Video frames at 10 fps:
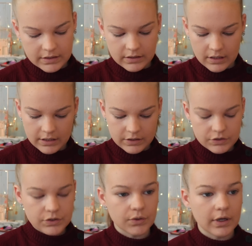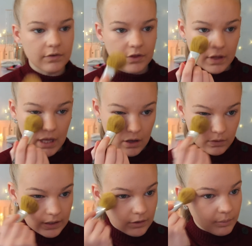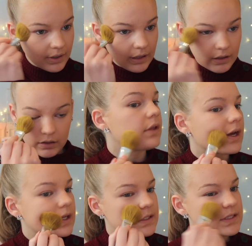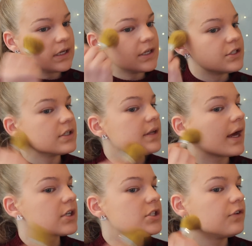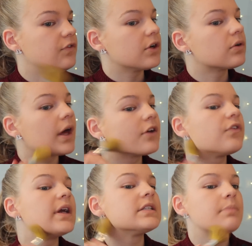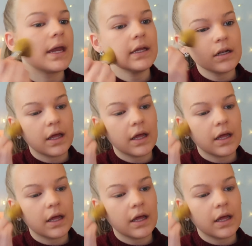can like sort everything out a little bit. That concealer does actually feel like face paint,